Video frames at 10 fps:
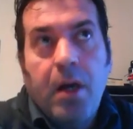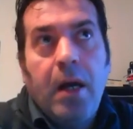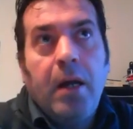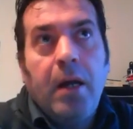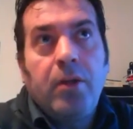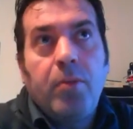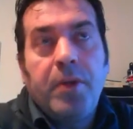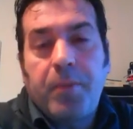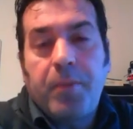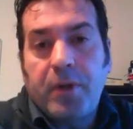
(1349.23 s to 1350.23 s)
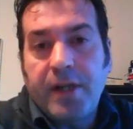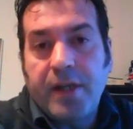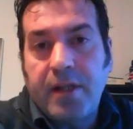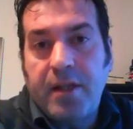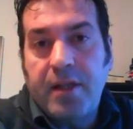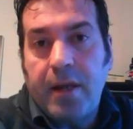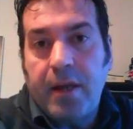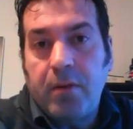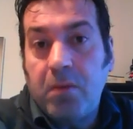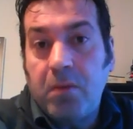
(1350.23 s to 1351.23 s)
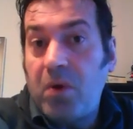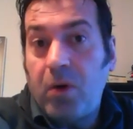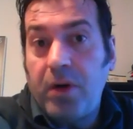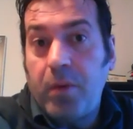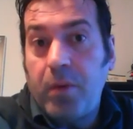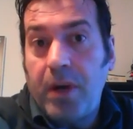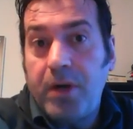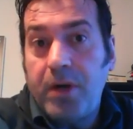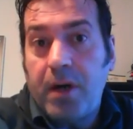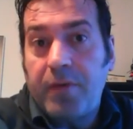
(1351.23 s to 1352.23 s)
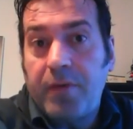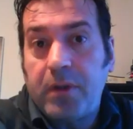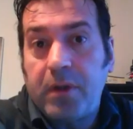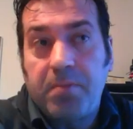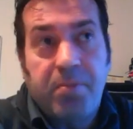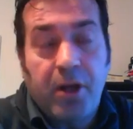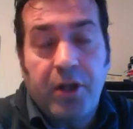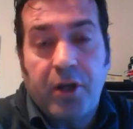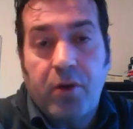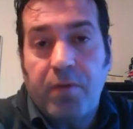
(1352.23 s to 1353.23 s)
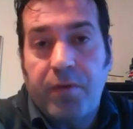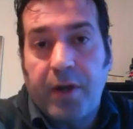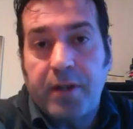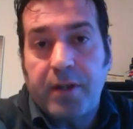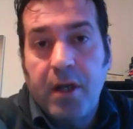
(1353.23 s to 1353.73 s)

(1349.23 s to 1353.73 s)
And nobody protested then, only 1 year after the bloody conflict.